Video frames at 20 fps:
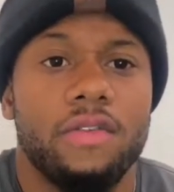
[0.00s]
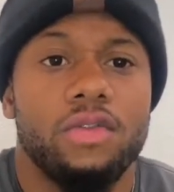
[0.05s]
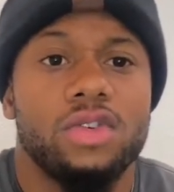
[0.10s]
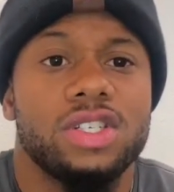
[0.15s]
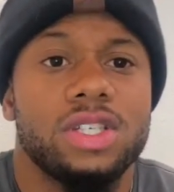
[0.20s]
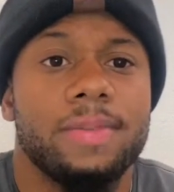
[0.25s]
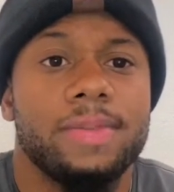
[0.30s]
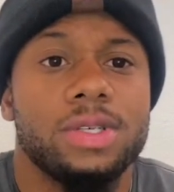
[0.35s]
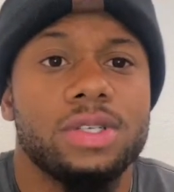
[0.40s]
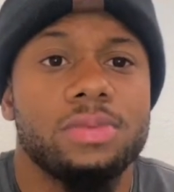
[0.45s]
which
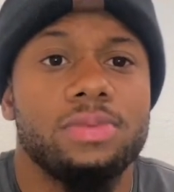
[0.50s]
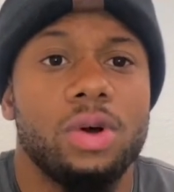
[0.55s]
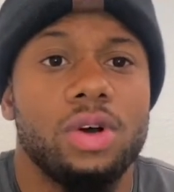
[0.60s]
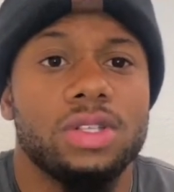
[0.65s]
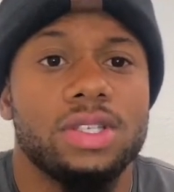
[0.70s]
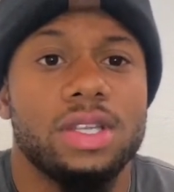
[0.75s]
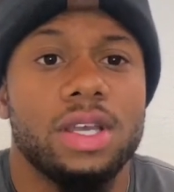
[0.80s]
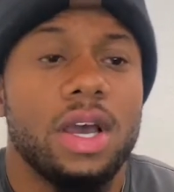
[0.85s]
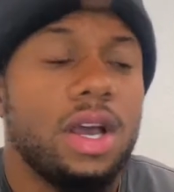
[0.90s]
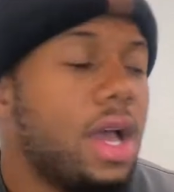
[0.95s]
I'm a
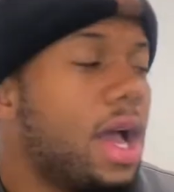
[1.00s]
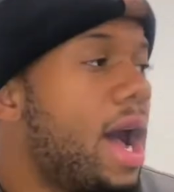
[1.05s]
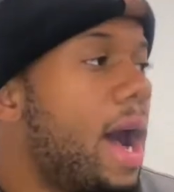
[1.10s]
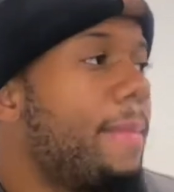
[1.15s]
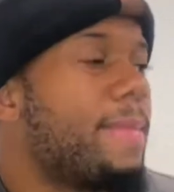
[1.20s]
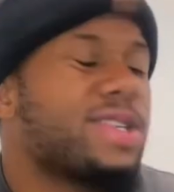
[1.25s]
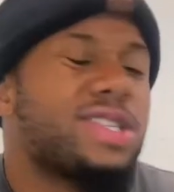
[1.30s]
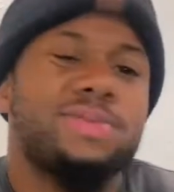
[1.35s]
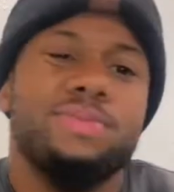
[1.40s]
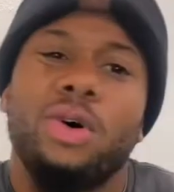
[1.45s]

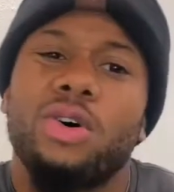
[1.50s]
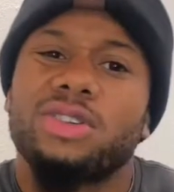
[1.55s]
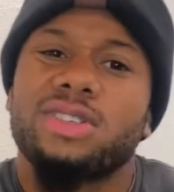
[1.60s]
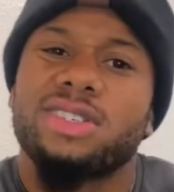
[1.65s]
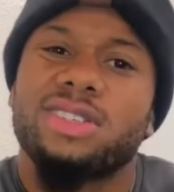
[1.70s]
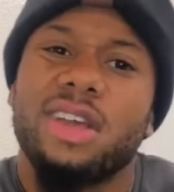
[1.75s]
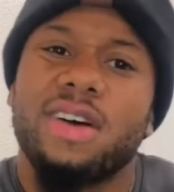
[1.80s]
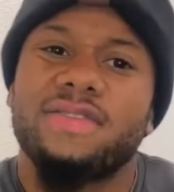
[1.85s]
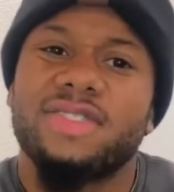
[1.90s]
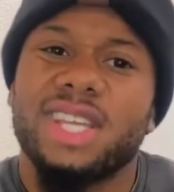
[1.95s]
small
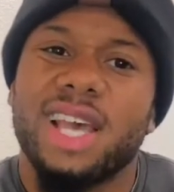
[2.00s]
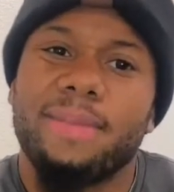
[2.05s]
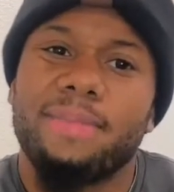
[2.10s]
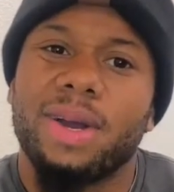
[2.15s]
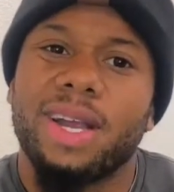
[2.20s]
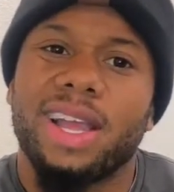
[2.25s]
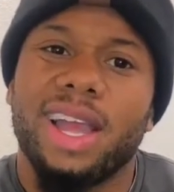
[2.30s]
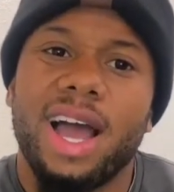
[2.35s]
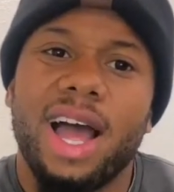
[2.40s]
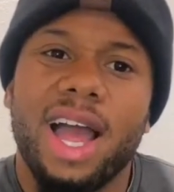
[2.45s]
stuff type
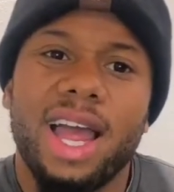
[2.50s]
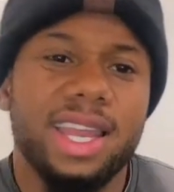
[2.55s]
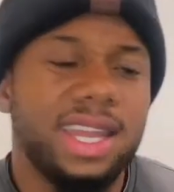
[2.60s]
of guy.